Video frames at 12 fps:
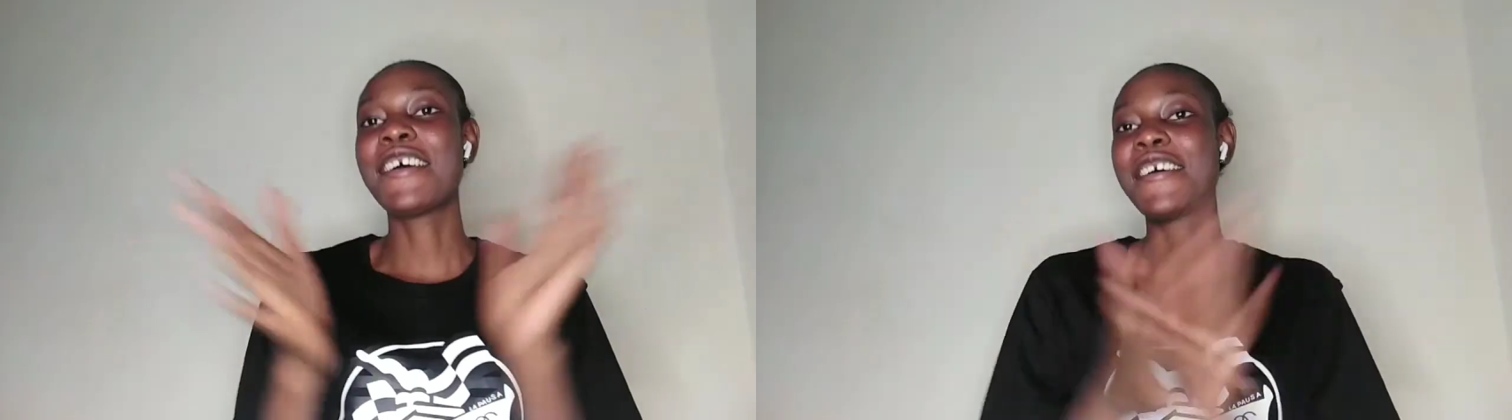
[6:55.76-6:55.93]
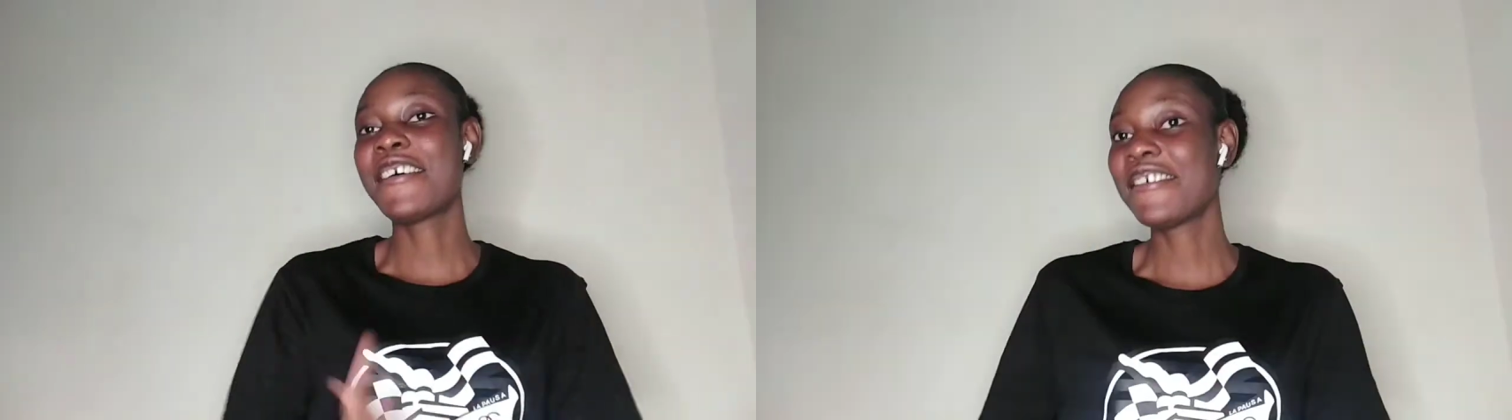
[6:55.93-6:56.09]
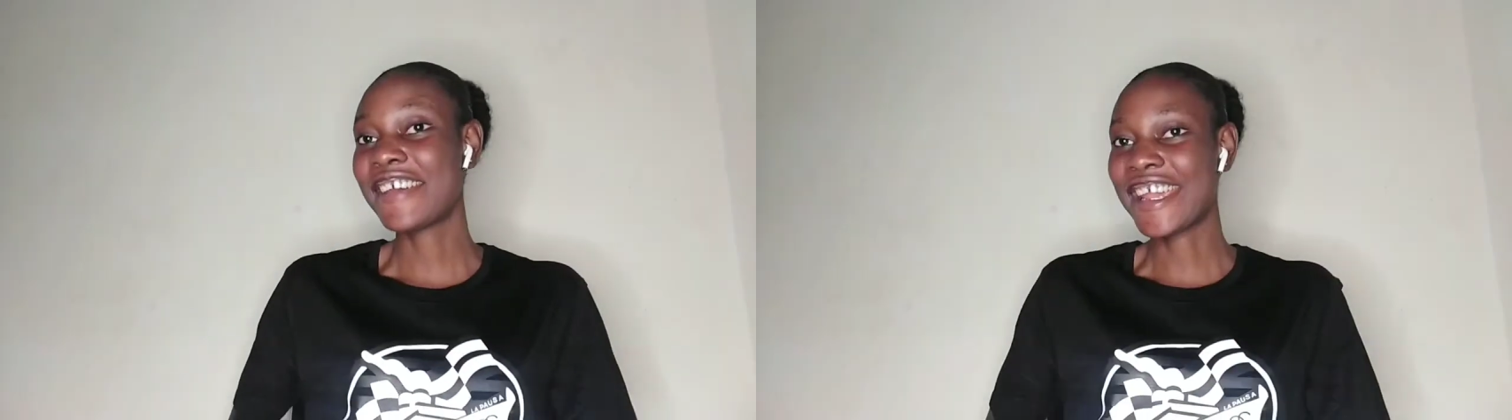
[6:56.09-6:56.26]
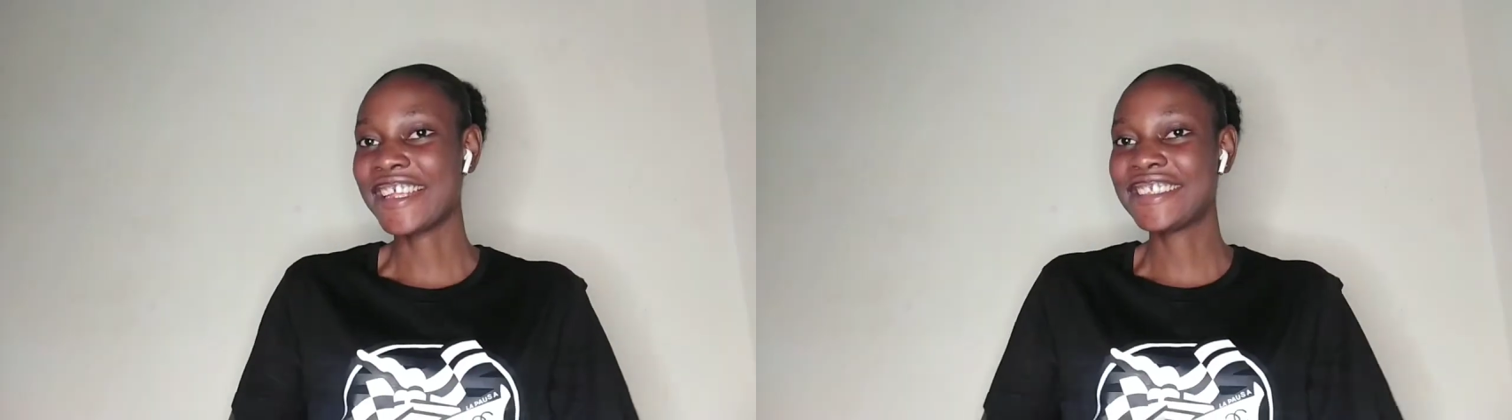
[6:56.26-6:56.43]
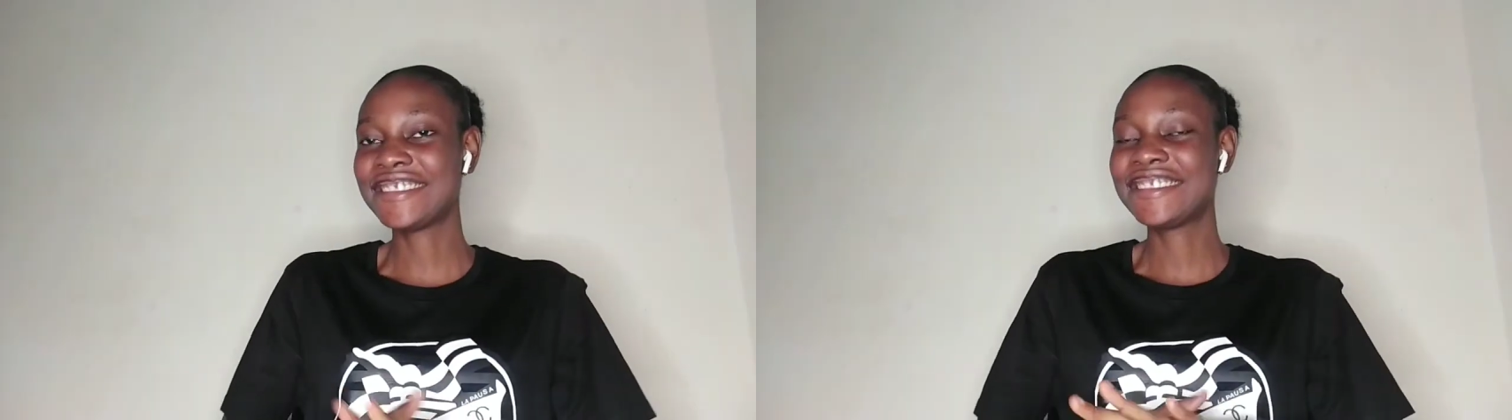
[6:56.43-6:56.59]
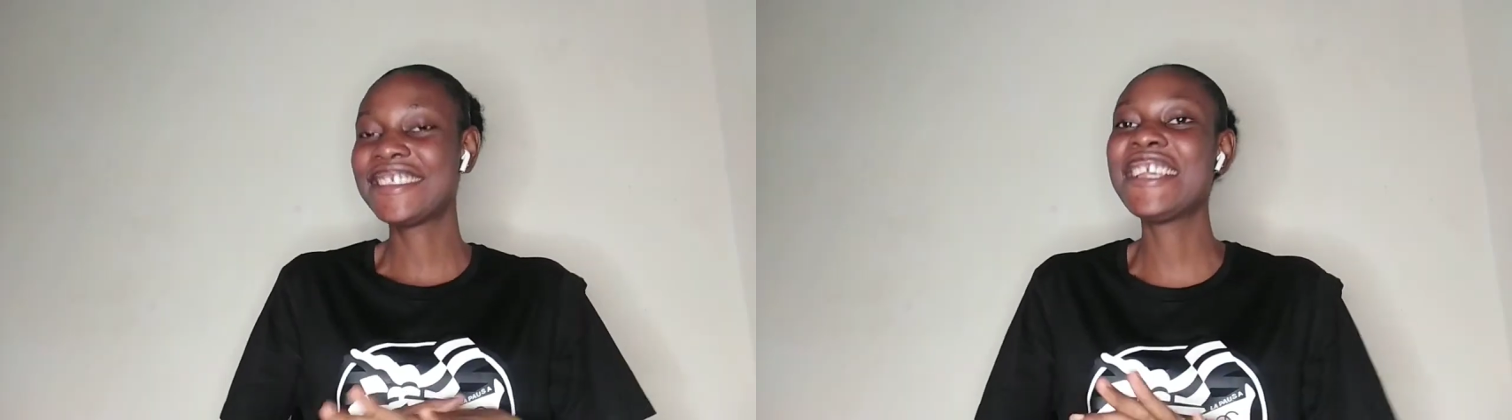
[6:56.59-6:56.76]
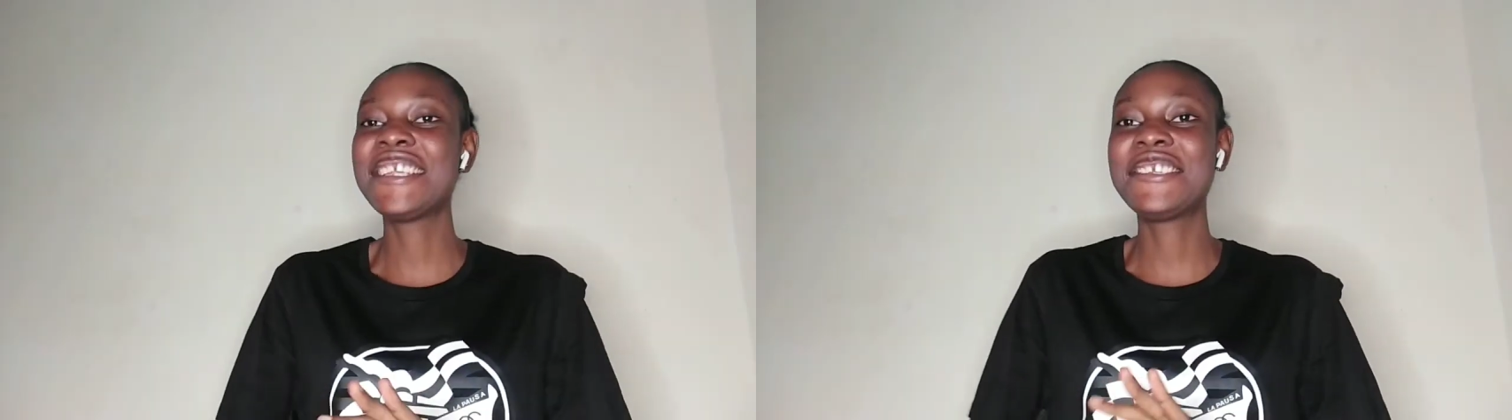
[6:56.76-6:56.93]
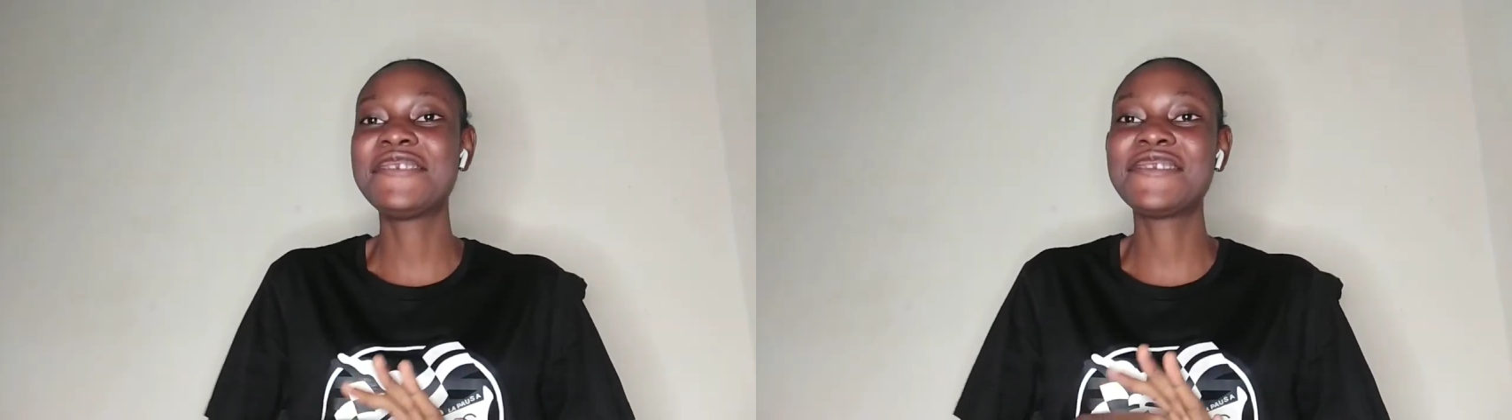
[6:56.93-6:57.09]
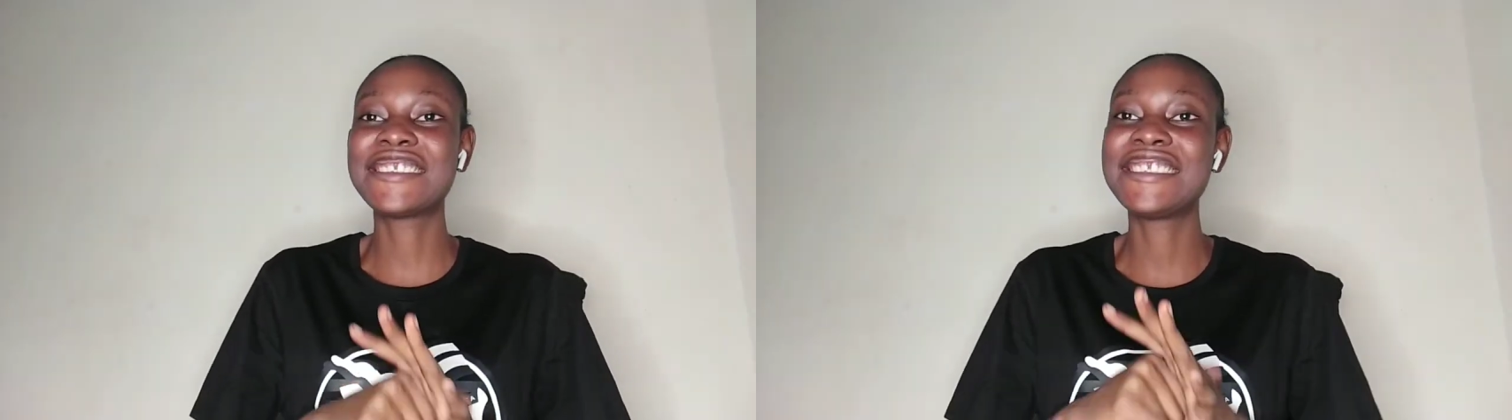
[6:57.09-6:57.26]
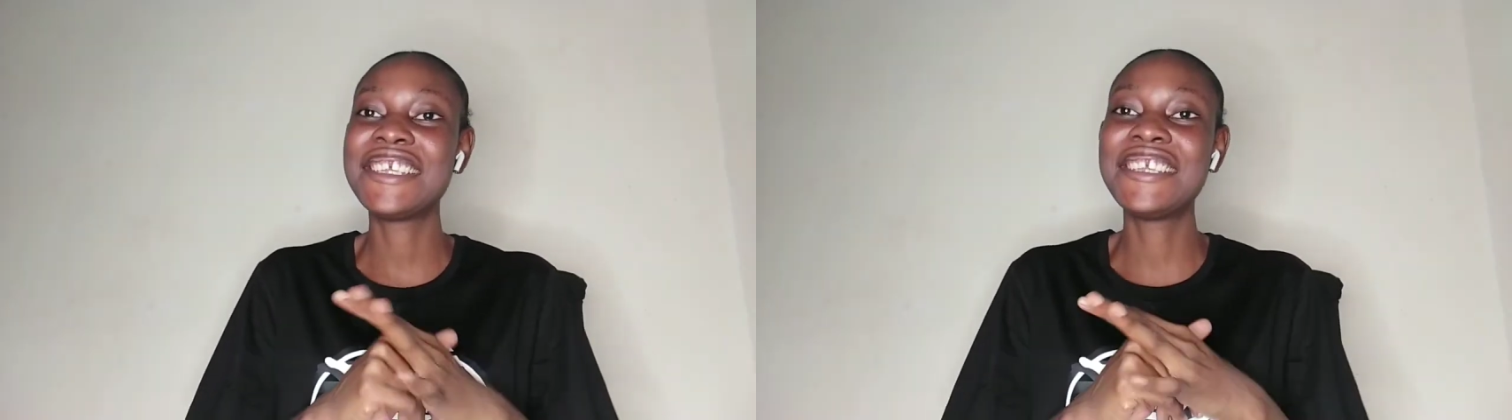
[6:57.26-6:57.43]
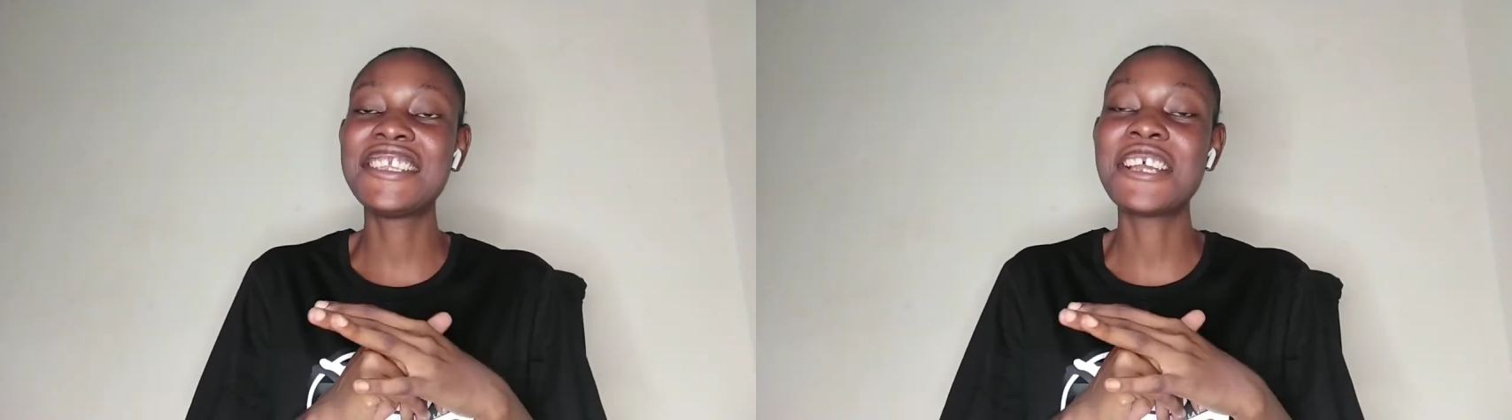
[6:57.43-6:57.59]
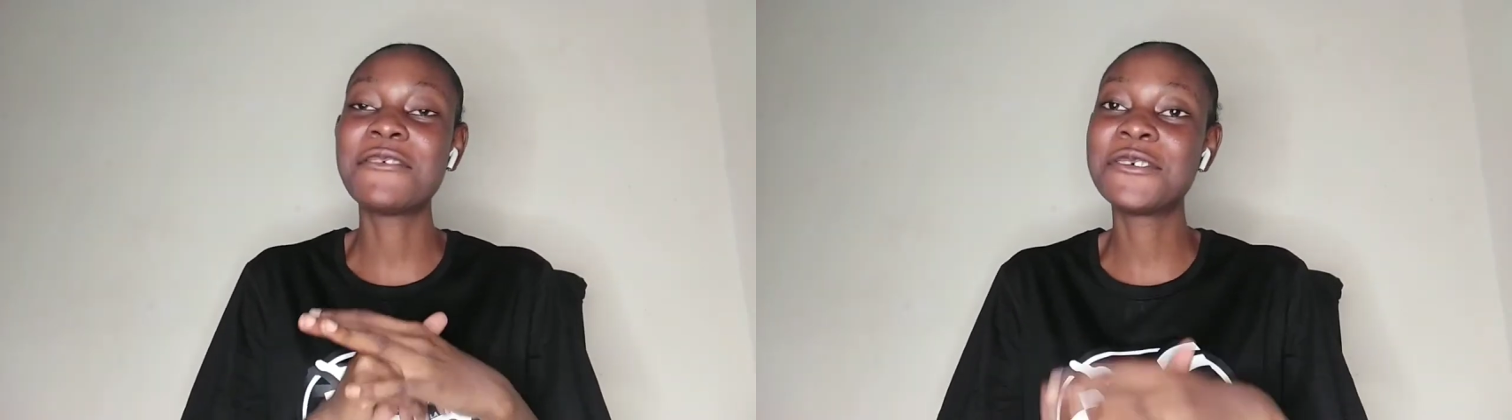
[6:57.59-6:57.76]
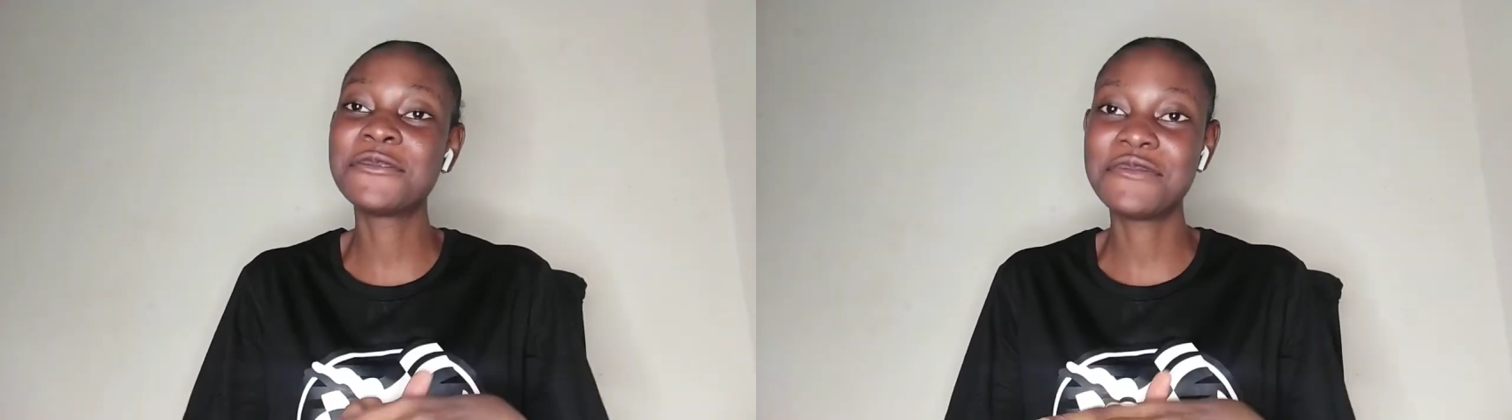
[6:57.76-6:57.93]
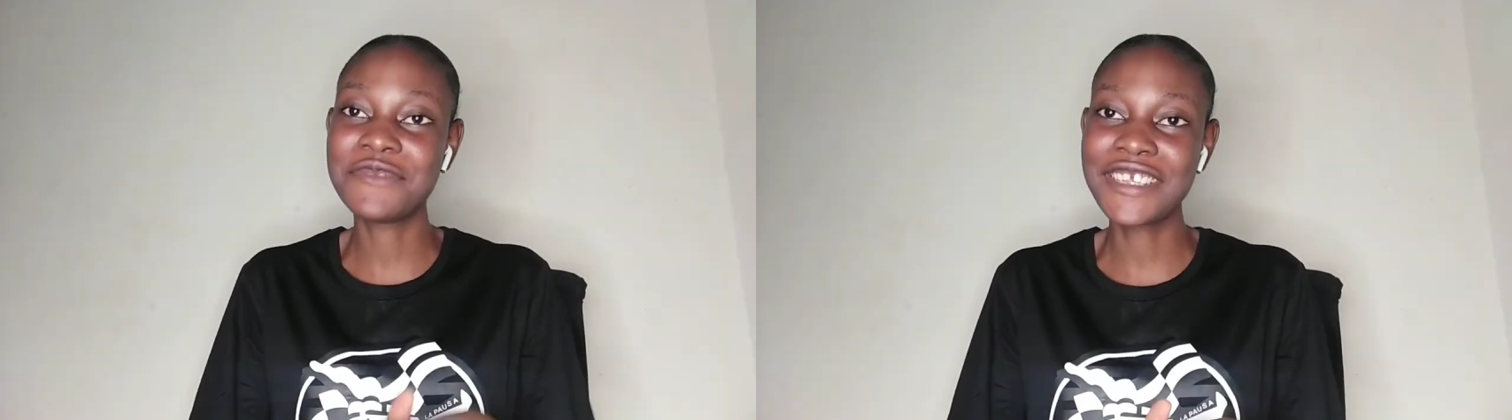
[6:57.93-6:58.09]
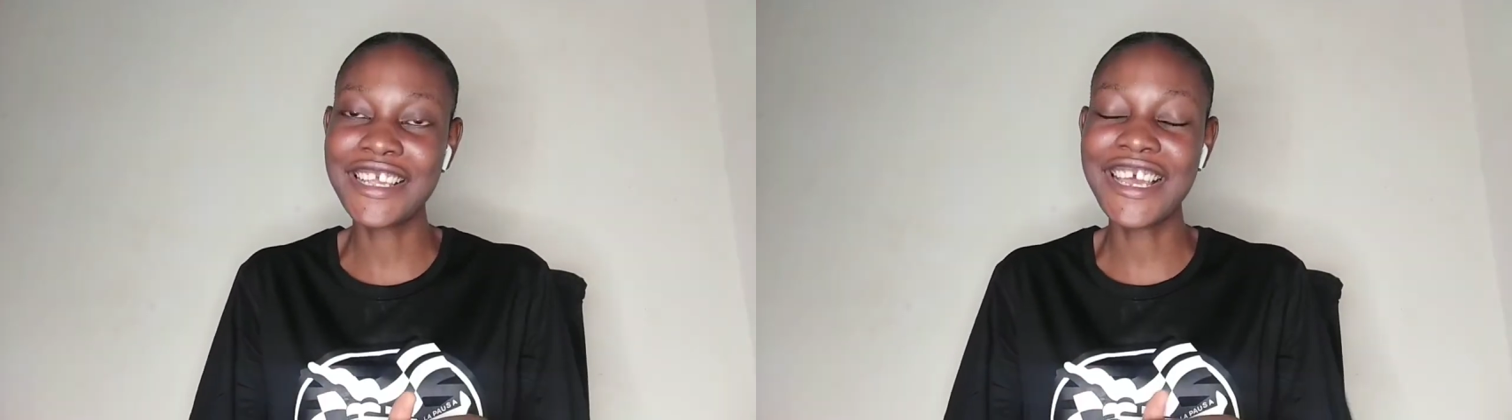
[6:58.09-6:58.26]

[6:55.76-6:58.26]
All right, thank you for sticking around with me.